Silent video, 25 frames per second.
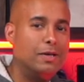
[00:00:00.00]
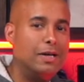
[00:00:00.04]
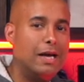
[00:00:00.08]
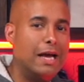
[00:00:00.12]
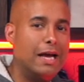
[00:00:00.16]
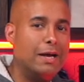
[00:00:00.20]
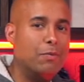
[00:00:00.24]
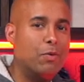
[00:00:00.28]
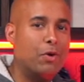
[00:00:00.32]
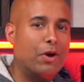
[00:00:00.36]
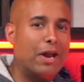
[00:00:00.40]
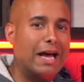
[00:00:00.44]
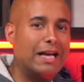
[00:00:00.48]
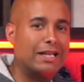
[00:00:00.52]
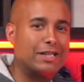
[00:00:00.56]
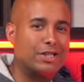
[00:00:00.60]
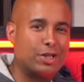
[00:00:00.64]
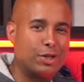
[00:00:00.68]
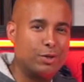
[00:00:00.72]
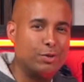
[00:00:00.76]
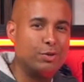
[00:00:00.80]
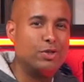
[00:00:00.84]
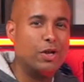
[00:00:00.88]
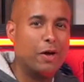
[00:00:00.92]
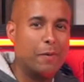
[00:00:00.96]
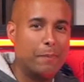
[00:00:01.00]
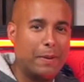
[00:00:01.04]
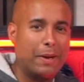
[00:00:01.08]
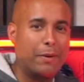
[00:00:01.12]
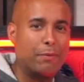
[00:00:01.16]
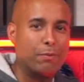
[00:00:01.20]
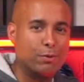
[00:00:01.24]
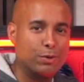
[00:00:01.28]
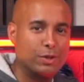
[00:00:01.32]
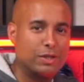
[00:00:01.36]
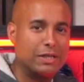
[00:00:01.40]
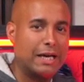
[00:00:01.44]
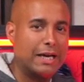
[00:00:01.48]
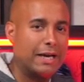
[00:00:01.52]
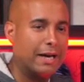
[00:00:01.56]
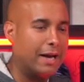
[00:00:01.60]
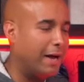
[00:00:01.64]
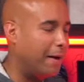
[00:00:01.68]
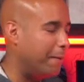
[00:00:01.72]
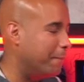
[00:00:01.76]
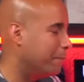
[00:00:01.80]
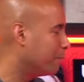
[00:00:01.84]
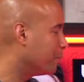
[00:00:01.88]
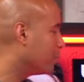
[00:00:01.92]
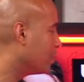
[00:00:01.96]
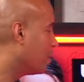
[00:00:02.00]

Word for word: Hey, one out of two is not bad, we'll say that.